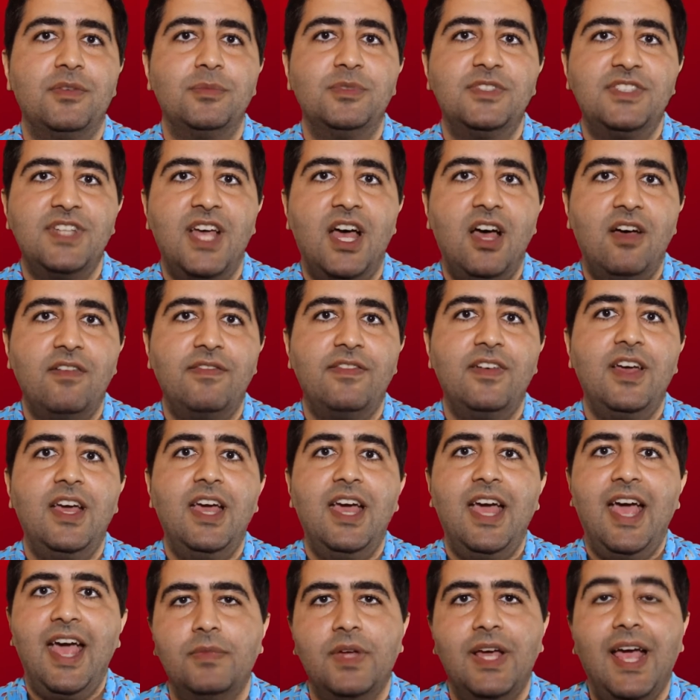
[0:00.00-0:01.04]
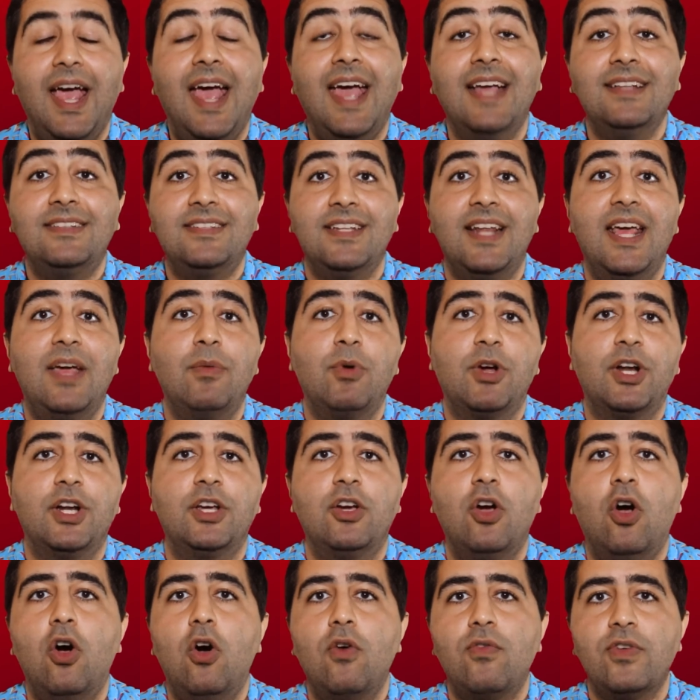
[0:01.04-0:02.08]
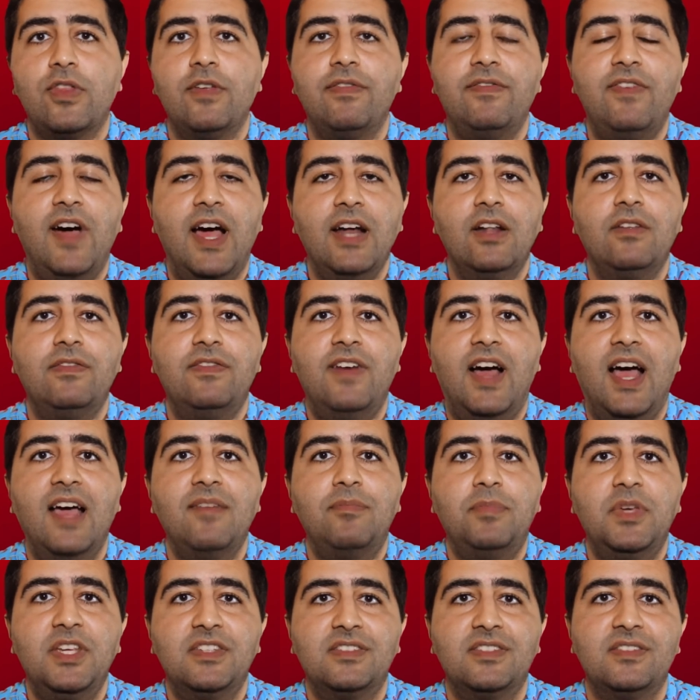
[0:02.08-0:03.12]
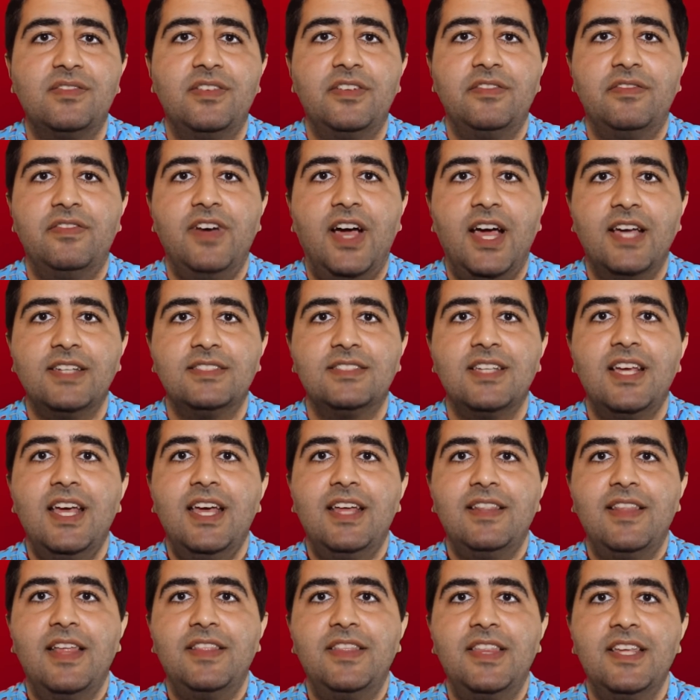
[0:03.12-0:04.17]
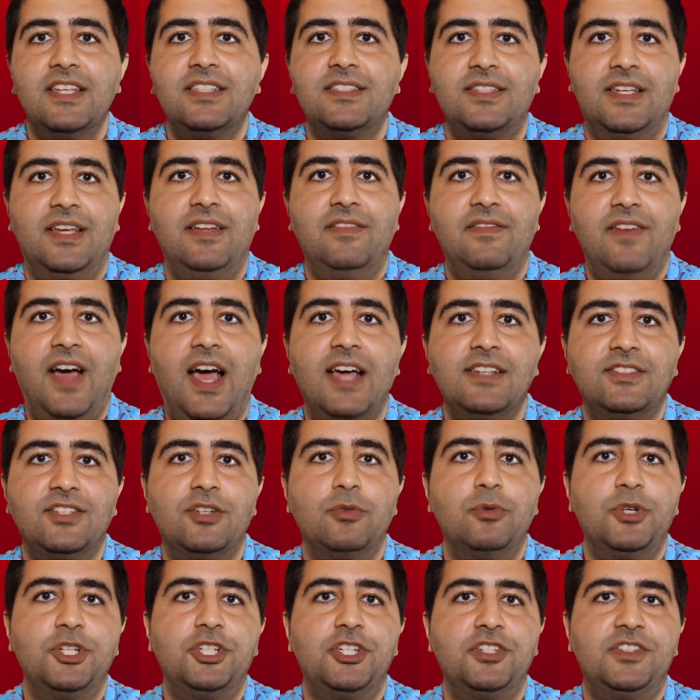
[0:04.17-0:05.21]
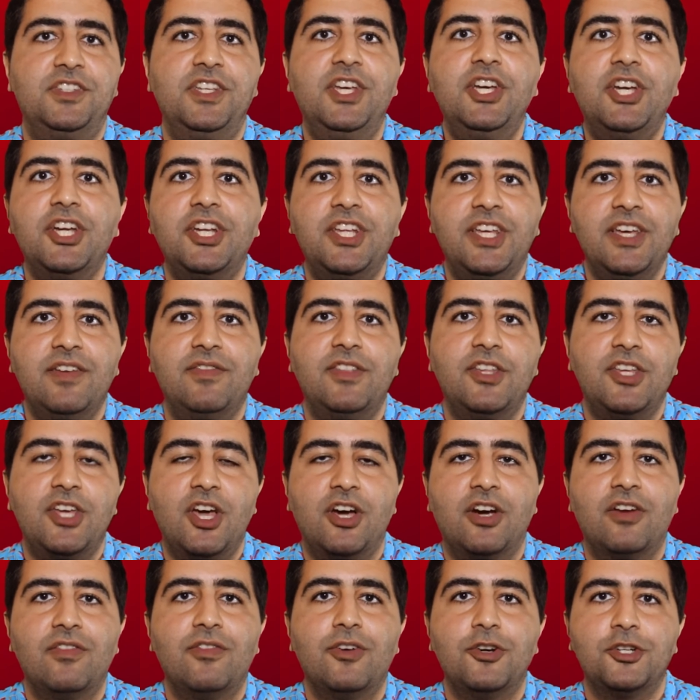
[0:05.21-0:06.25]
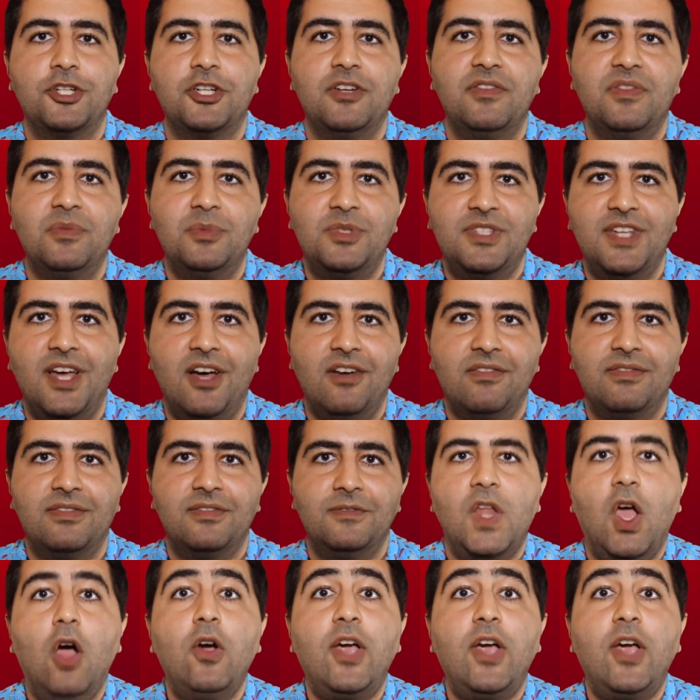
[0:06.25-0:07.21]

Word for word: of himself. And today we're gonna go over the final five pieces of advice that this advisor wishes he could give the younger version of himself.